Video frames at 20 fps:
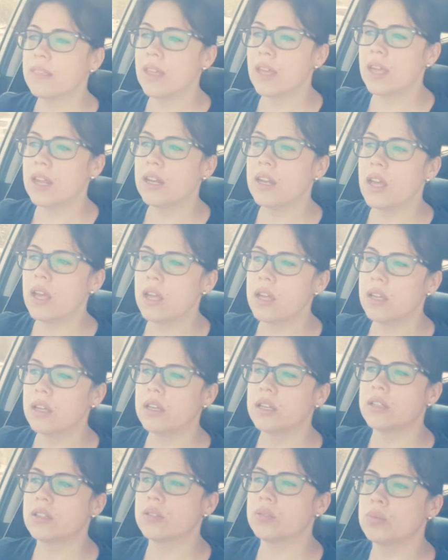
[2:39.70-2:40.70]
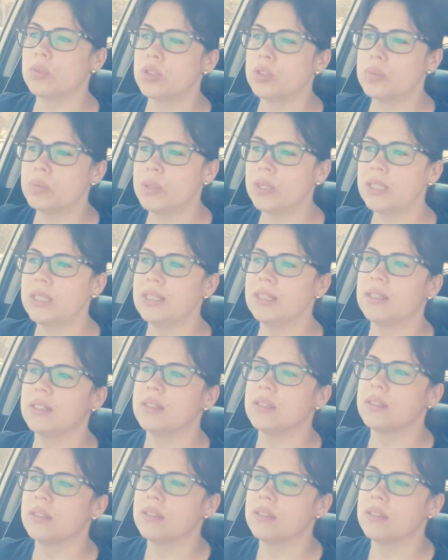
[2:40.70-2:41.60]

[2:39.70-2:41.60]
then it will be